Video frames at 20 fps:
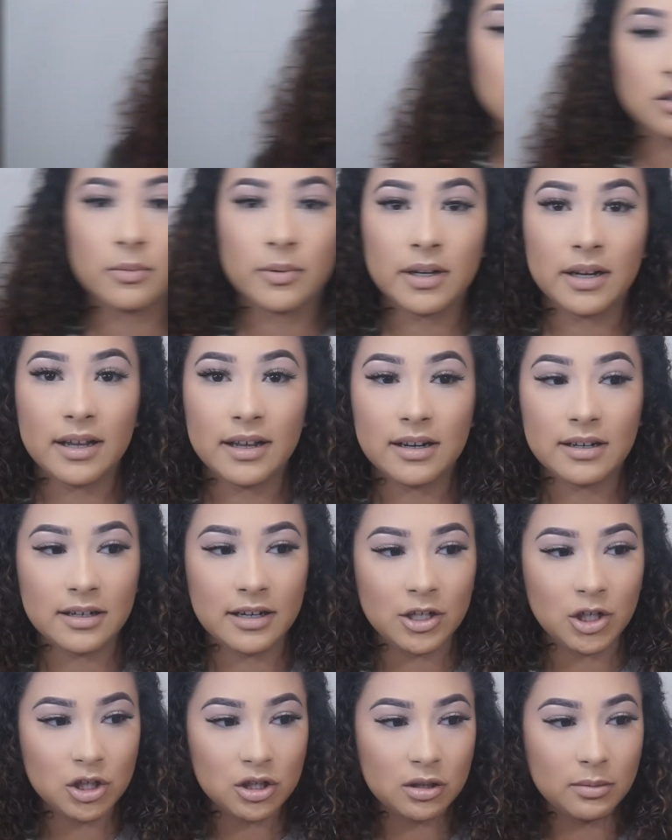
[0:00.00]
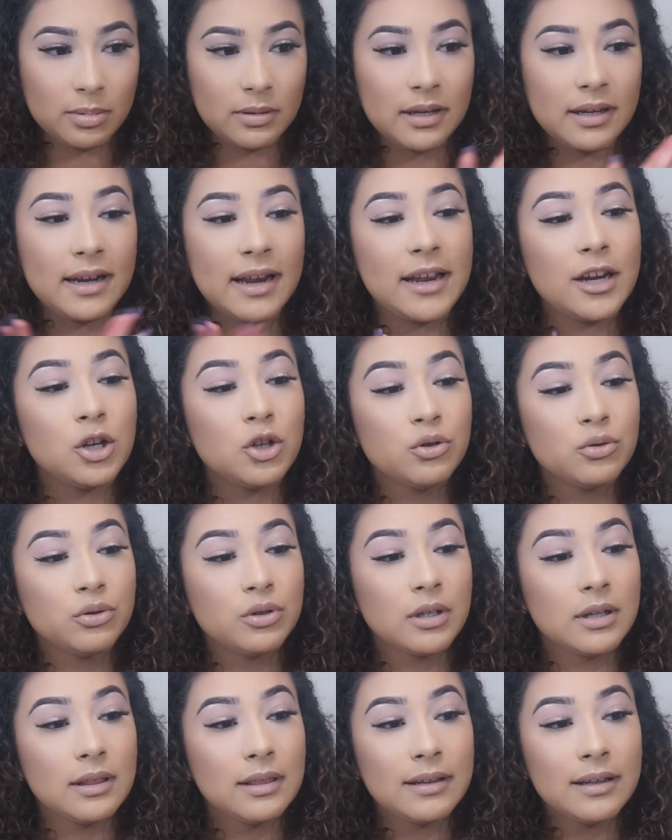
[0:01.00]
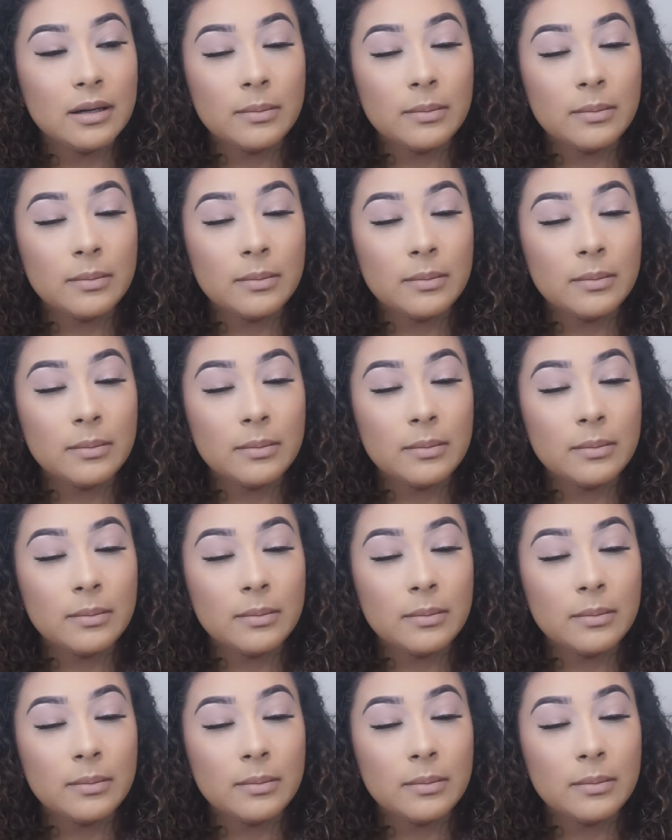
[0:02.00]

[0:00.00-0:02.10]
Okay, so I went ahead and I just applied a nude